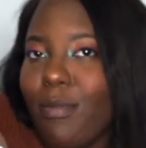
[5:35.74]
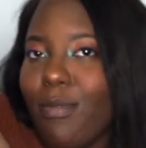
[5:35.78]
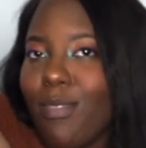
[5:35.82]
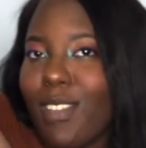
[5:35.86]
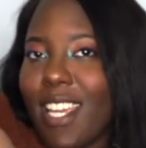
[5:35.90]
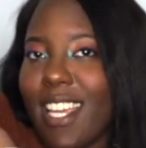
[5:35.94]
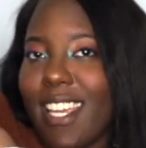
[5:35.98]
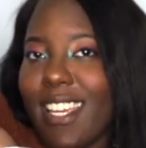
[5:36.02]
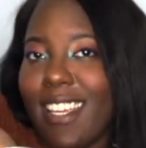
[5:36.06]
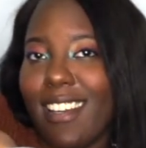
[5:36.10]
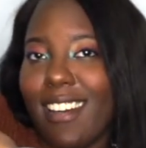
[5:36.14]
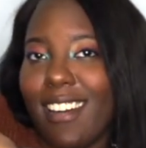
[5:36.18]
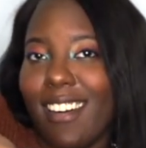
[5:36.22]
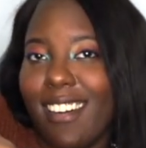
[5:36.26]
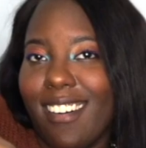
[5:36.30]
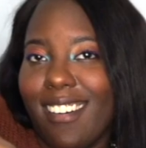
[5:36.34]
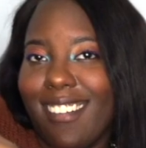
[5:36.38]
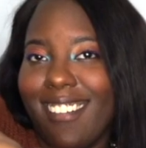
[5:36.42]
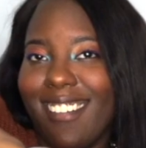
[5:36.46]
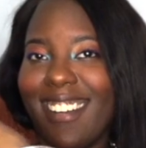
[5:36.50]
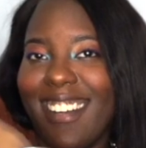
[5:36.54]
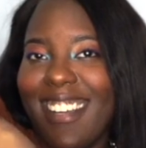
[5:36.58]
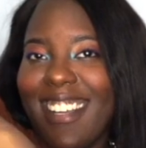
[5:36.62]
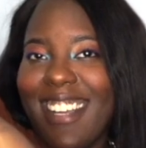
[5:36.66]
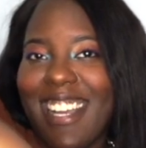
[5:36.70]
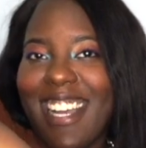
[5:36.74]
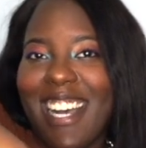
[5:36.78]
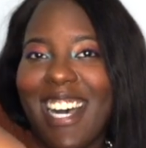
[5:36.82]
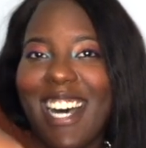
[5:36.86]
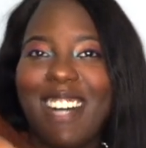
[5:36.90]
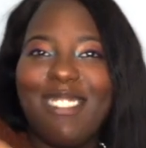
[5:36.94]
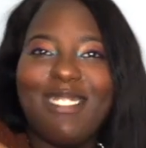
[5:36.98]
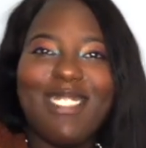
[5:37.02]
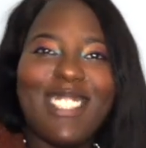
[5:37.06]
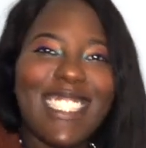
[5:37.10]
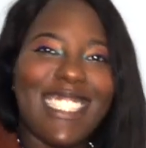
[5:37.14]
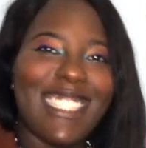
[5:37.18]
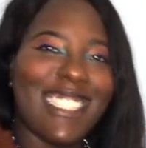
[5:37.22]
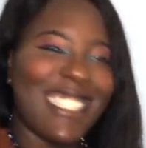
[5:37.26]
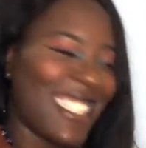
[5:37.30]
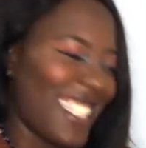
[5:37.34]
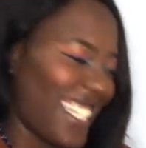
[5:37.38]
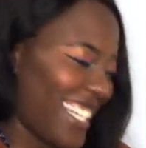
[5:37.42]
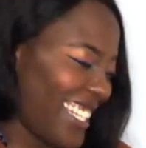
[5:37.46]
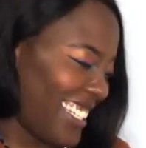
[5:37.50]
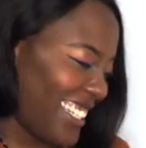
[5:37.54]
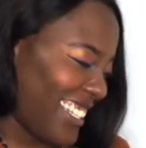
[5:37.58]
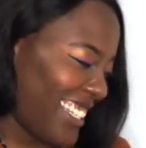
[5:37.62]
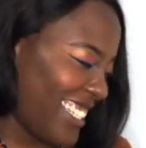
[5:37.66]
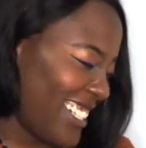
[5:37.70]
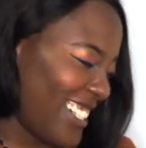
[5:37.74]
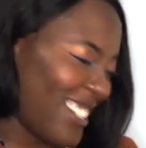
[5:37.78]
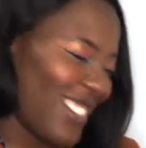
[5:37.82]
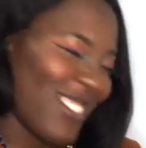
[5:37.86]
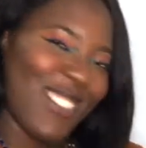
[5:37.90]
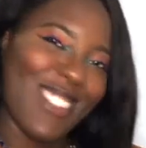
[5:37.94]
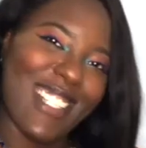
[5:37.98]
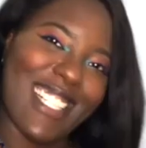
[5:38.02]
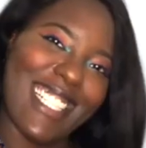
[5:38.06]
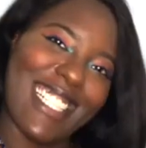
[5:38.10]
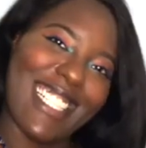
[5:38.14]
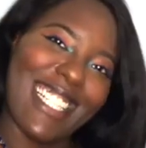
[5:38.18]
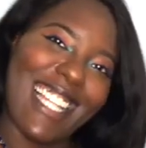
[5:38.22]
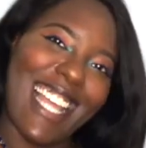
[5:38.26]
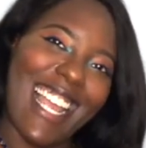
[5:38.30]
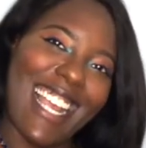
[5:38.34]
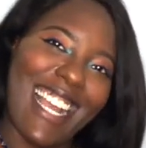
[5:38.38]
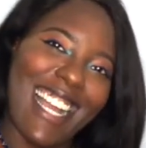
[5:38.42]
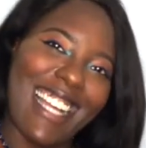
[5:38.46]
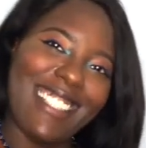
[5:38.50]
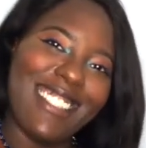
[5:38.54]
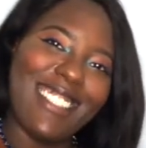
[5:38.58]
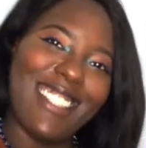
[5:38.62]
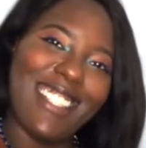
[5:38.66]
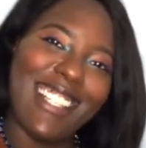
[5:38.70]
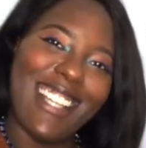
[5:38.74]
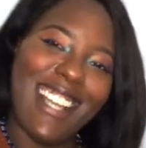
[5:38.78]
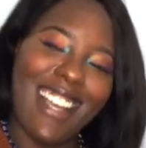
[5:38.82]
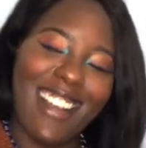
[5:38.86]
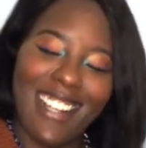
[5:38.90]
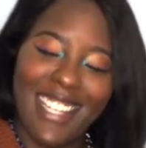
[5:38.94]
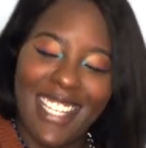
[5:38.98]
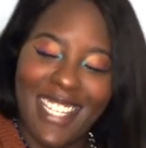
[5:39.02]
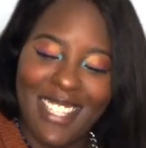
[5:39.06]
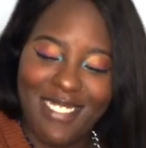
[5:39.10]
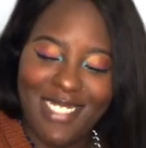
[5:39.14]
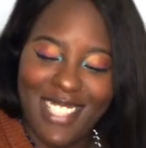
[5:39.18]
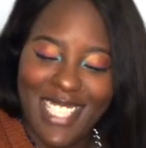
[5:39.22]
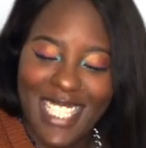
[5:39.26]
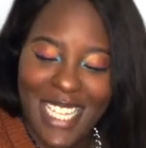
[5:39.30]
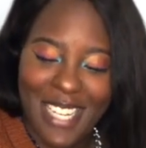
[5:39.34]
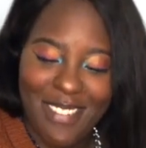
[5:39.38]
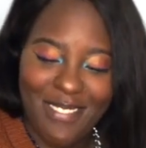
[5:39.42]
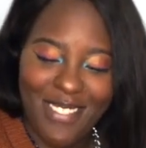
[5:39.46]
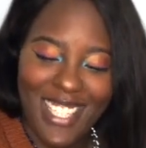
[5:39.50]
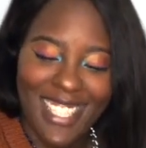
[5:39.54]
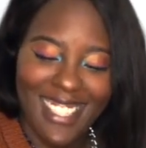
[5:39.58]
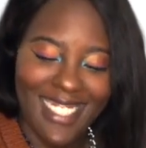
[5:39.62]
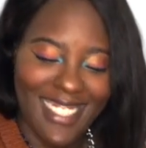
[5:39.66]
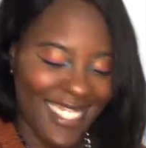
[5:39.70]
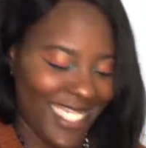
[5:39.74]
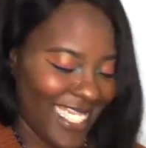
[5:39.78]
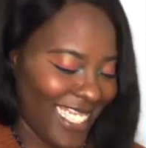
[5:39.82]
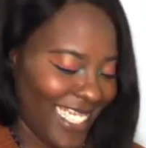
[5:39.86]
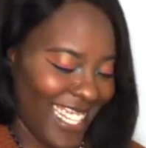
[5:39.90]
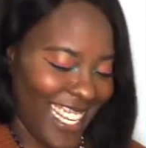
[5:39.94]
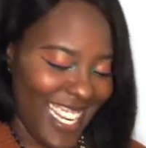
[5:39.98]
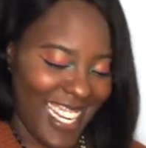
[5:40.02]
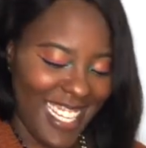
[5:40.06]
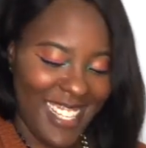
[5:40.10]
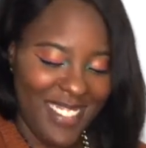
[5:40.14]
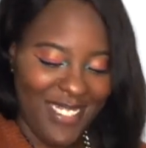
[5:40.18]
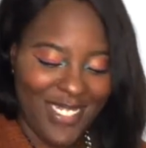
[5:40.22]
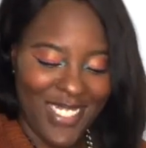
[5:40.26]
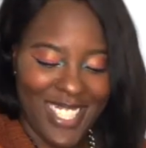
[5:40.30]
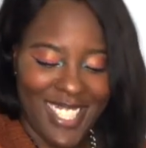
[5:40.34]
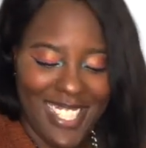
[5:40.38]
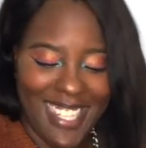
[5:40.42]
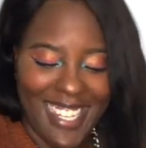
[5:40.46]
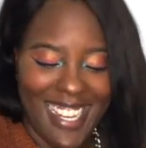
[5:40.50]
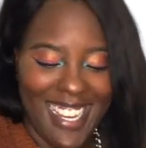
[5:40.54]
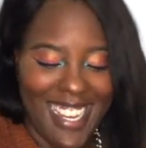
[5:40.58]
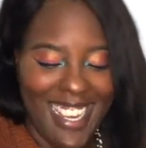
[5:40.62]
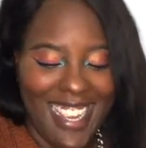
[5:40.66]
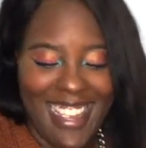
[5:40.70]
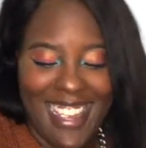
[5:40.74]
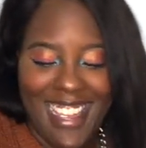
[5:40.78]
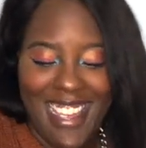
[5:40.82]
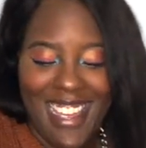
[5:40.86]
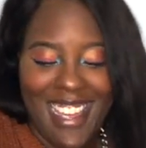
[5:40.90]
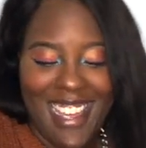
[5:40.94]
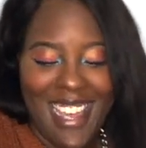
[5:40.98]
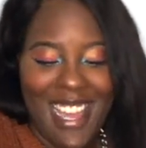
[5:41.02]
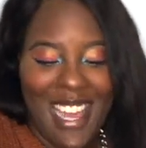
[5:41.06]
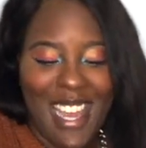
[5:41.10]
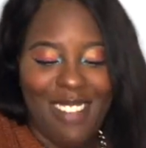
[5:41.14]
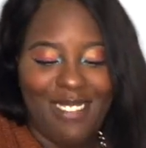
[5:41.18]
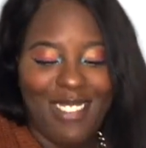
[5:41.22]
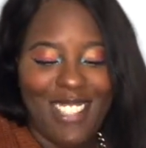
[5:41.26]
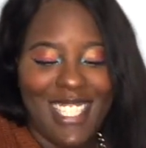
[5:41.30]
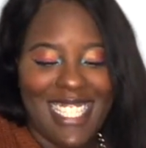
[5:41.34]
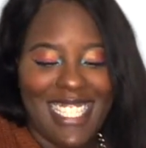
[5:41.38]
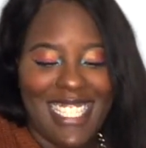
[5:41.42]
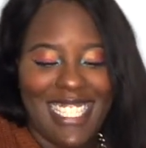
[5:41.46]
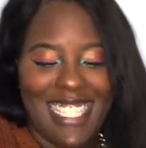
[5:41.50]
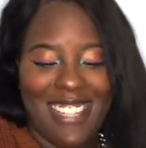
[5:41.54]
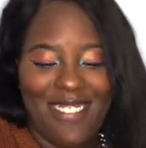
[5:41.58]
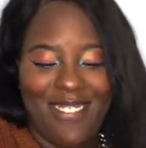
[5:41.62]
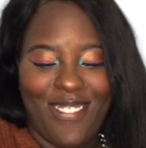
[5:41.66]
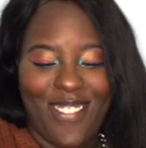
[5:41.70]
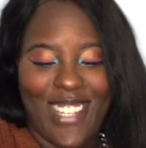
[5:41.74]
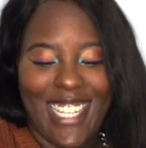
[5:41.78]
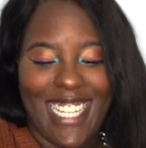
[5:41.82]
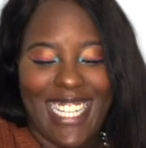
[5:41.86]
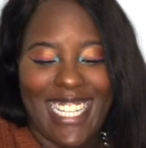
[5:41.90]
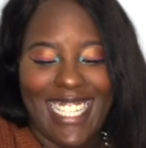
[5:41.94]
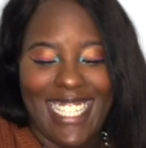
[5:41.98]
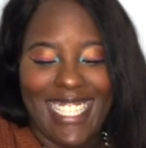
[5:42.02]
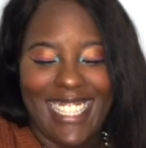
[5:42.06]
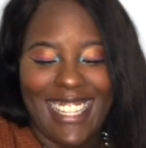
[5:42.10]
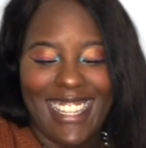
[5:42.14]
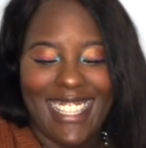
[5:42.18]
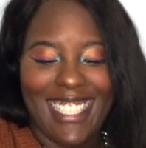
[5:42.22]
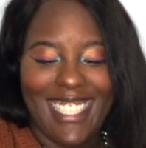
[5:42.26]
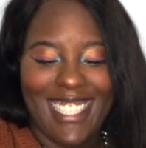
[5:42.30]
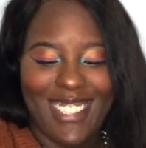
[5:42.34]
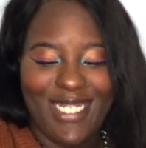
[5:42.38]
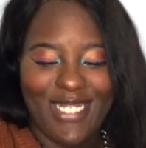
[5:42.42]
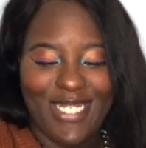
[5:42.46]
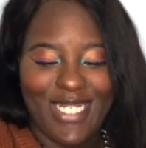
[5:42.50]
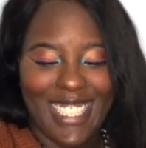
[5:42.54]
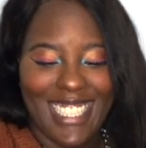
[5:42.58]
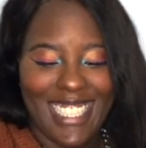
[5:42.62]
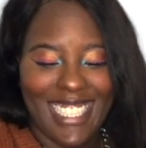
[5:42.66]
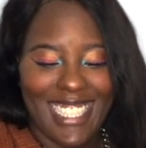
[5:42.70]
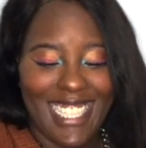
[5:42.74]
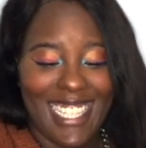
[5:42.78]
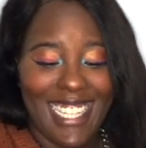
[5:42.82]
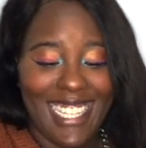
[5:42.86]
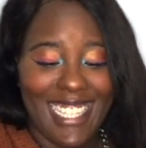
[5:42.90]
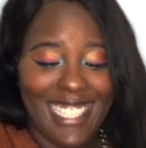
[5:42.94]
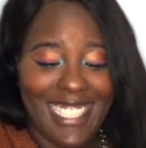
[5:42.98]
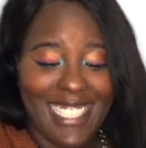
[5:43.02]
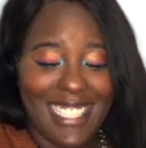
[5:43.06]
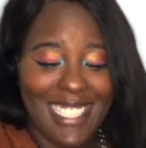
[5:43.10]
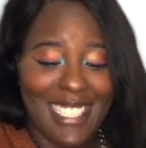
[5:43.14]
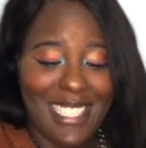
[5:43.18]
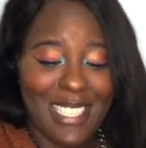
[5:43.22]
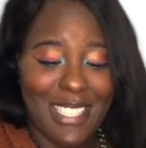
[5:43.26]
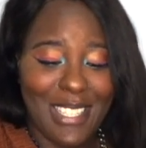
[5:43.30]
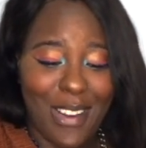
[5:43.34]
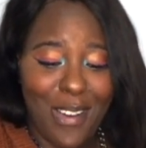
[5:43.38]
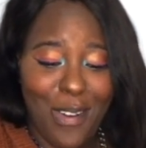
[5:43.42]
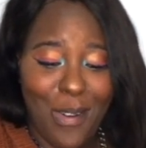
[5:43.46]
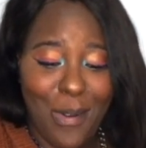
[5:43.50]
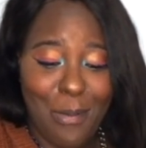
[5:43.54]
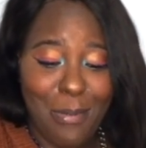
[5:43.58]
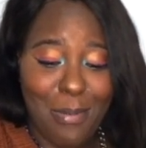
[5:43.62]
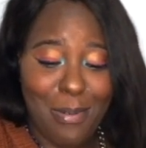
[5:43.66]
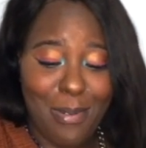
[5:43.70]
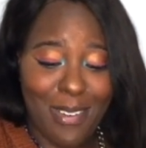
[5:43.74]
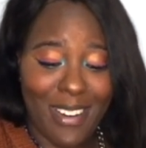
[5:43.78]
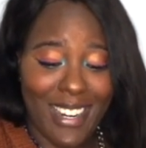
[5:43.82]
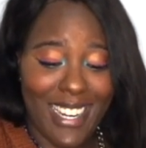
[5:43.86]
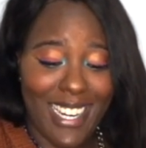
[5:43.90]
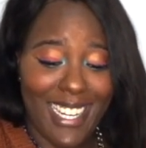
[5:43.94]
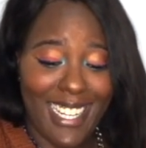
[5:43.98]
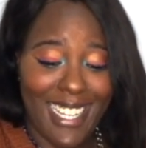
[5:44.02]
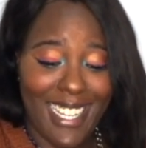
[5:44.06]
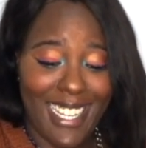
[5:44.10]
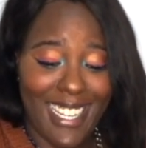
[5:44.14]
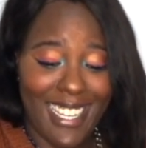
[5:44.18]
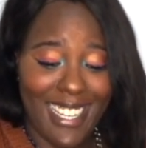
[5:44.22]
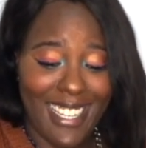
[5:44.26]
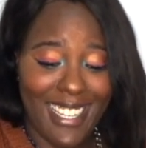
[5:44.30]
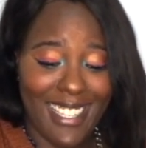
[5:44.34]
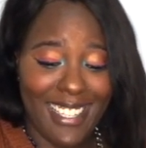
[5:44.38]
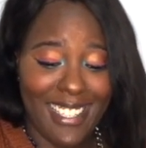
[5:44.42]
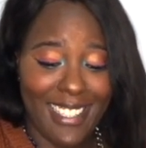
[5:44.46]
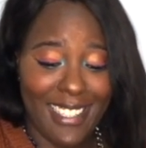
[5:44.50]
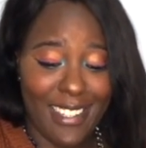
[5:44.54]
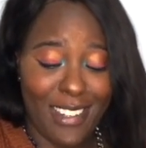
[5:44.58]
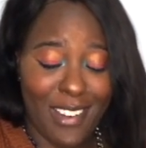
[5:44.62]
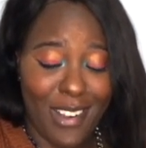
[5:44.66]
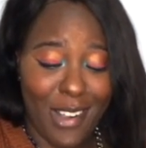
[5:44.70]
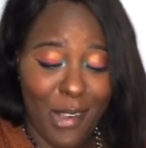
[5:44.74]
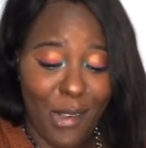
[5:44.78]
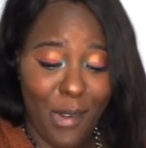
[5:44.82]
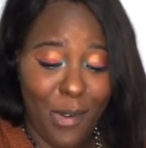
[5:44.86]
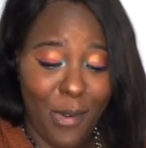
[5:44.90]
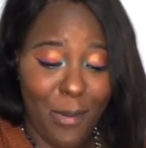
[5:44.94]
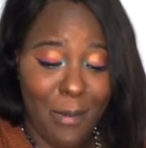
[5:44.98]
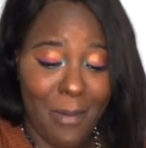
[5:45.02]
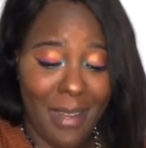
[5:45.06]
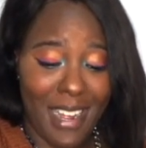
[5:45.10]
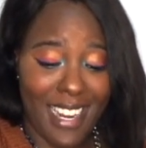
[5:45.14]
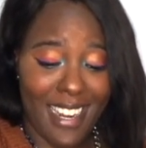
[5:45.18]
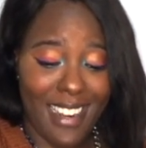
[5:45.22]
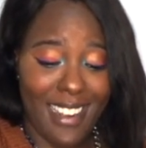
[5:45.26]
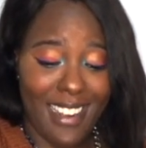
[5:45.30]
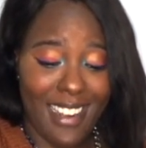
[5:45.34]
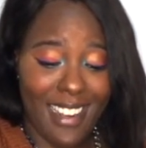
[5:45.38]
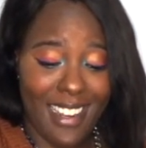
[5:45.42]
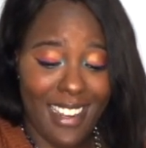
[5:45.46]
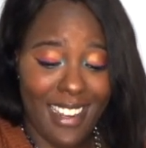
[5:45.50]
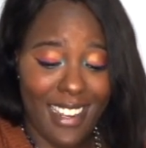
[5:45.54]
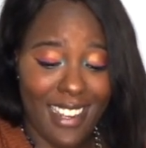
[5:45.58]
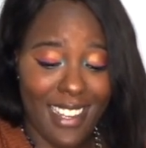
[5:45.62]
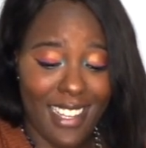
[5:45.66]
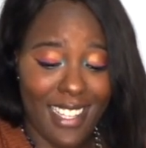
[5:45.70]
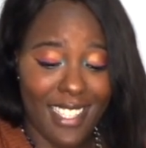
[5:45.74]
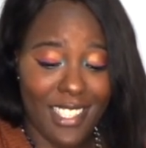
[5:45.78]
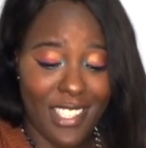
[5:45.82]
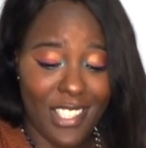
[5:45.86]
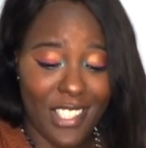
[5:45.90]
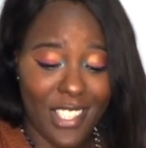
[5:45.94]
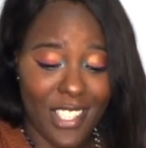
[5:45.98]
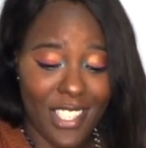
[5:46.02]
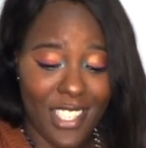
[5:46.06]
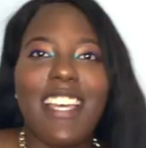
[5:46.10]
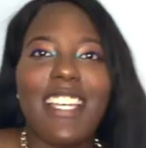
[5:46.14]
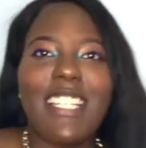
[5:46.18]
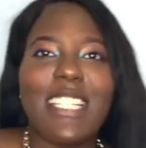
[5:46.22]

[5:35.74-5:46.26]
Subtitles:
And y'all, I'm just in love with it. Like, I know y'all keep seeing me looking at it, but I'm just in freaking love with it. It is so pretty. Oh my gosh.